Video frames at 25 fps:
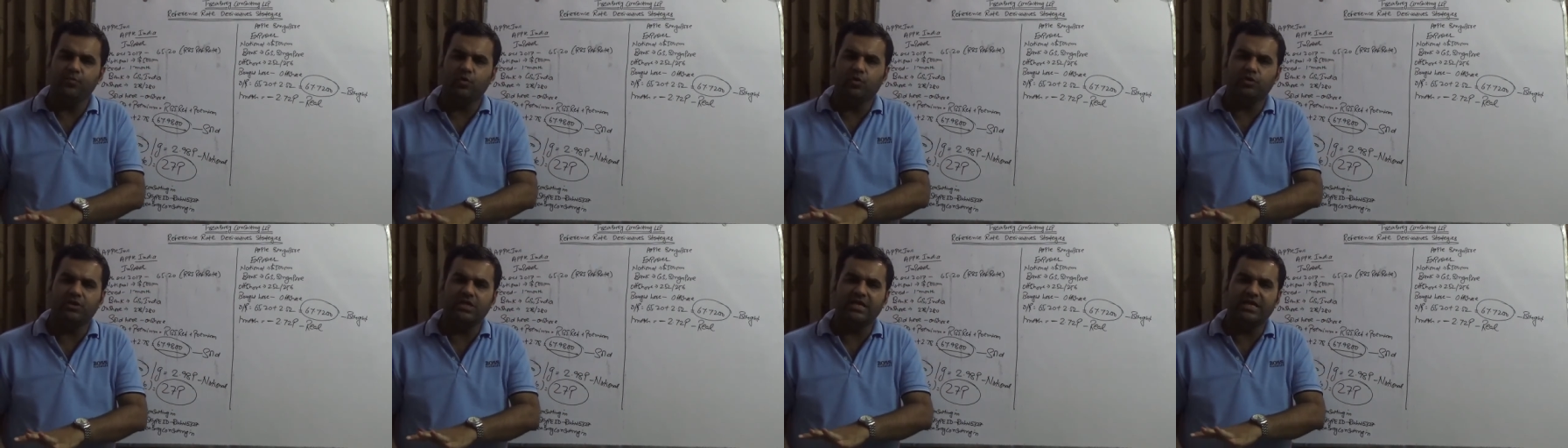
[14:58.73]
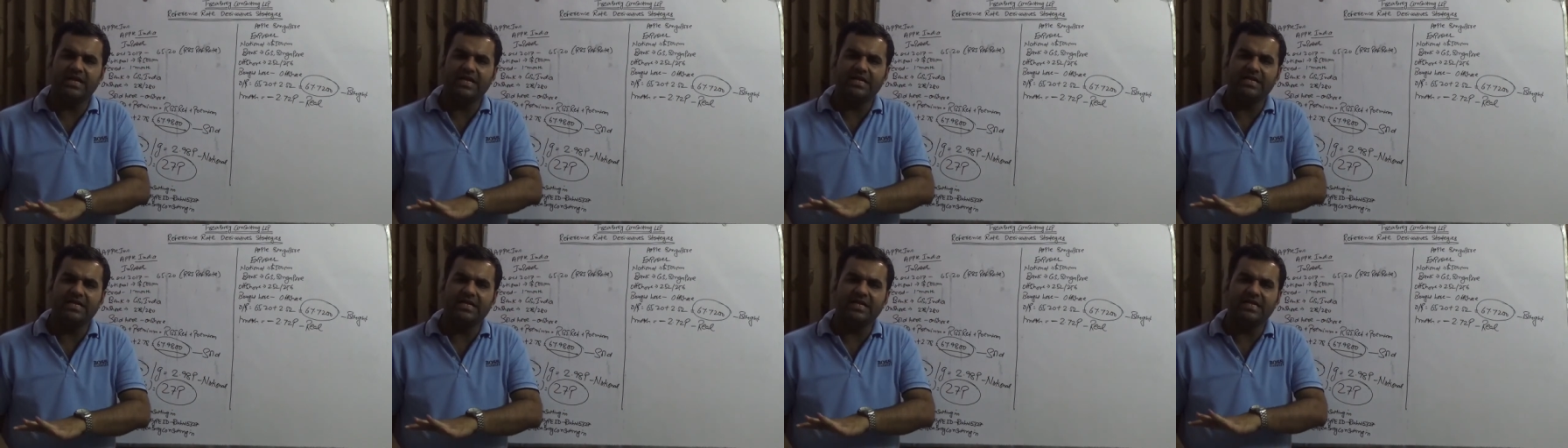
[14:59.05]
or they
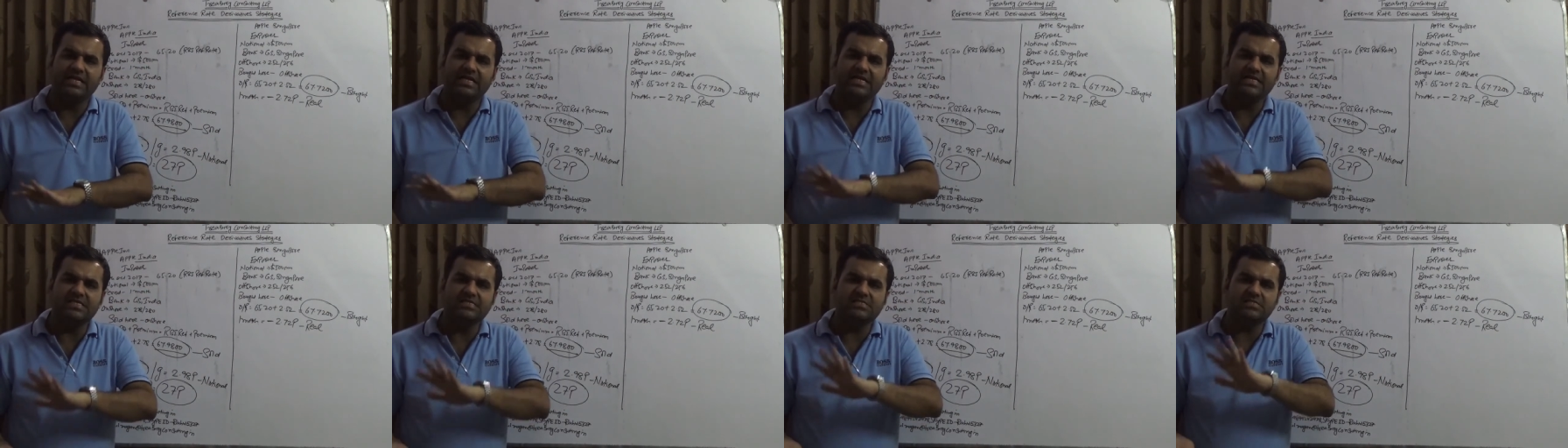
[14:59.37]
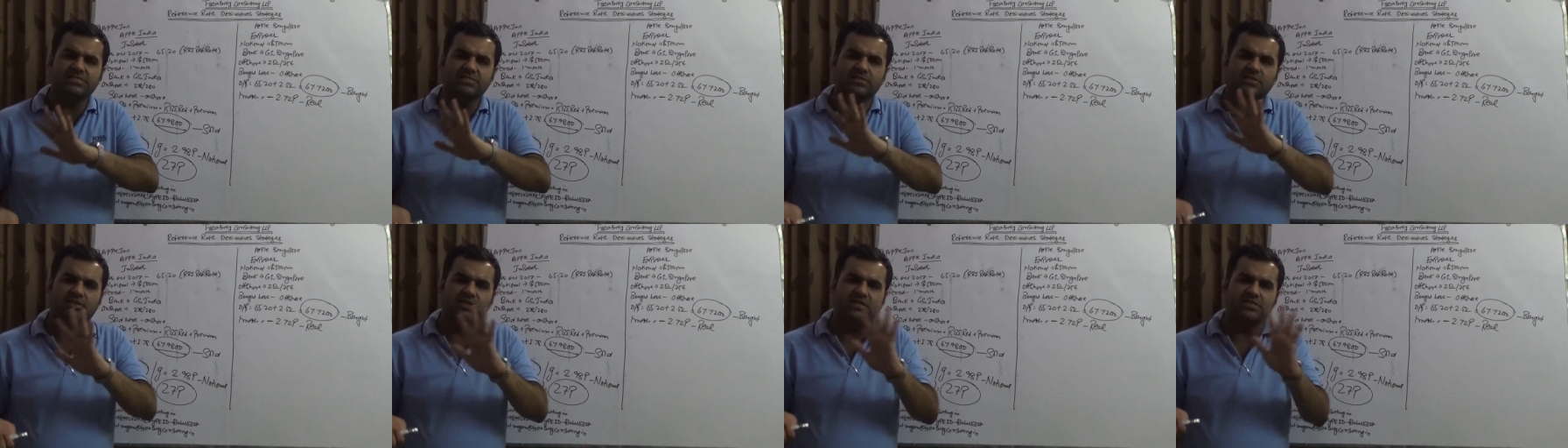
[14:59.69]
can
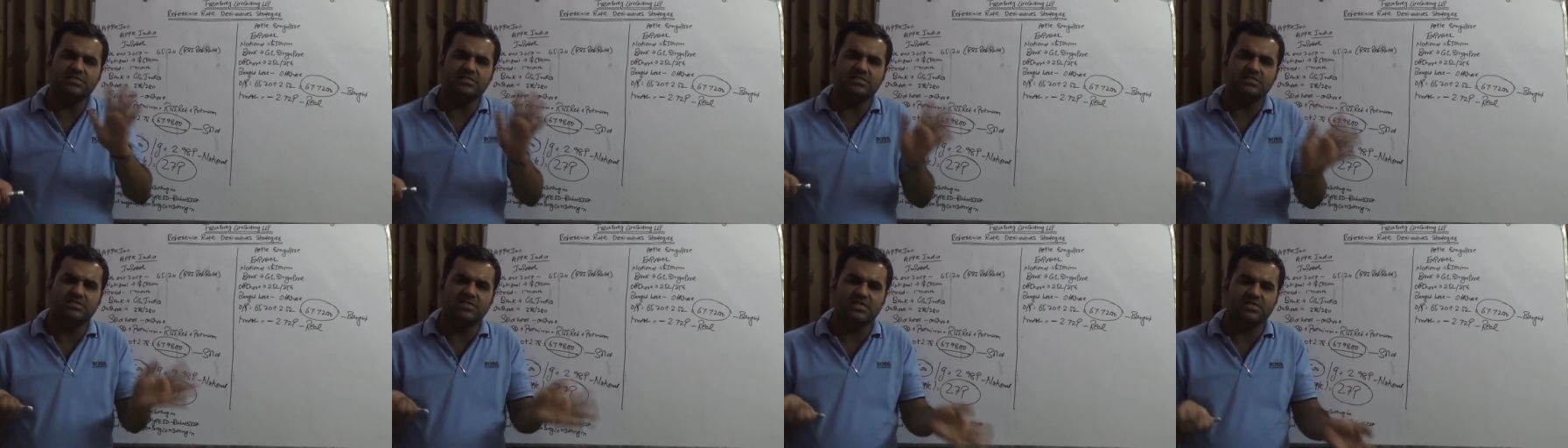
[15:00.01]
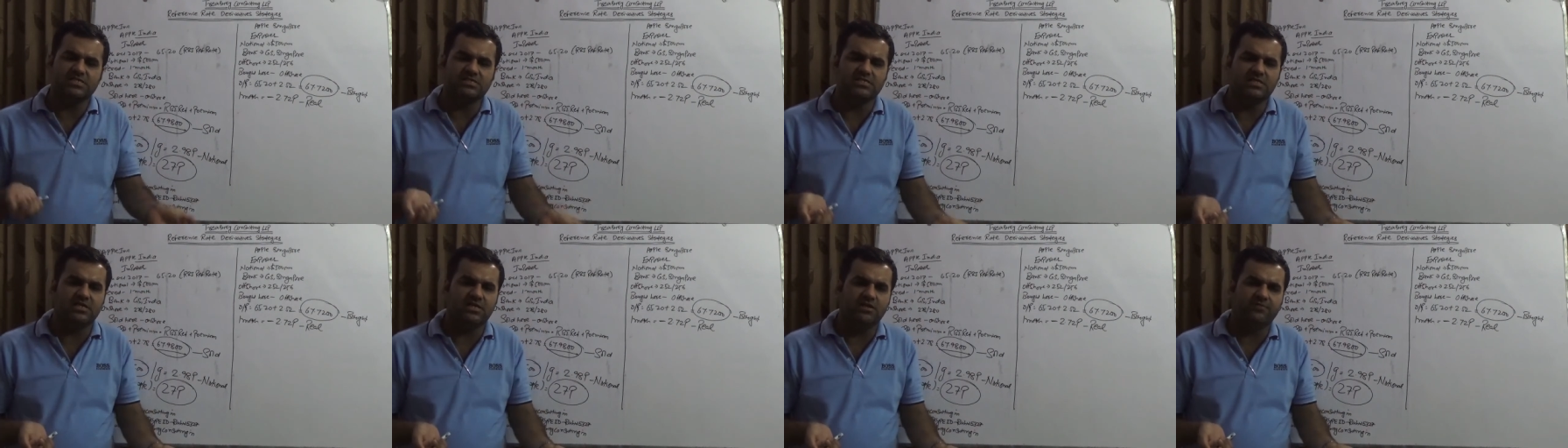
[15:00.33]
decrease this
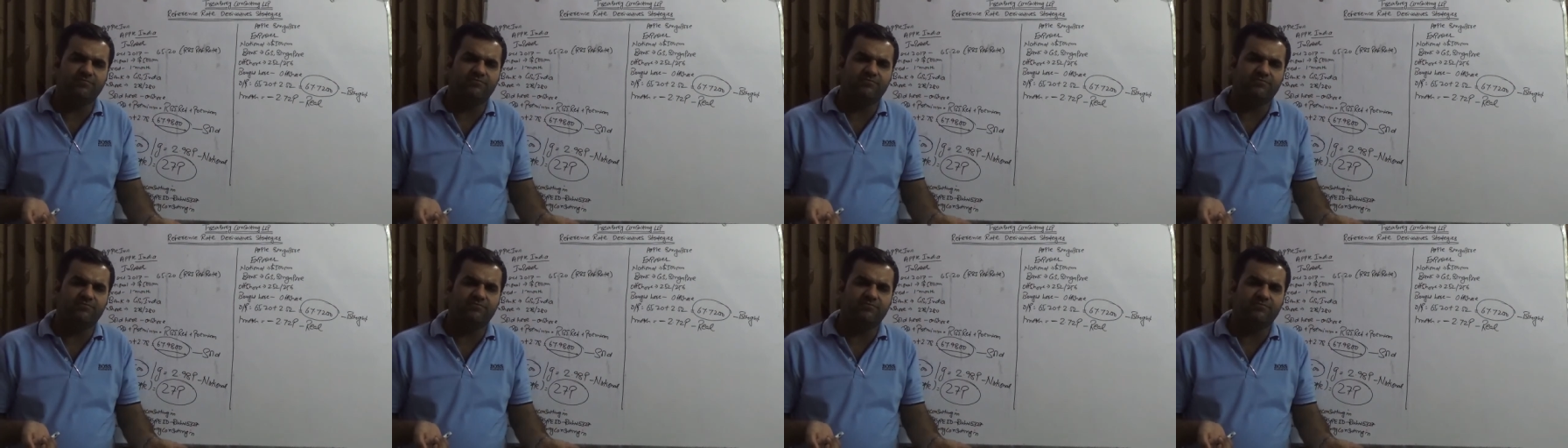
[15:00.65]
600,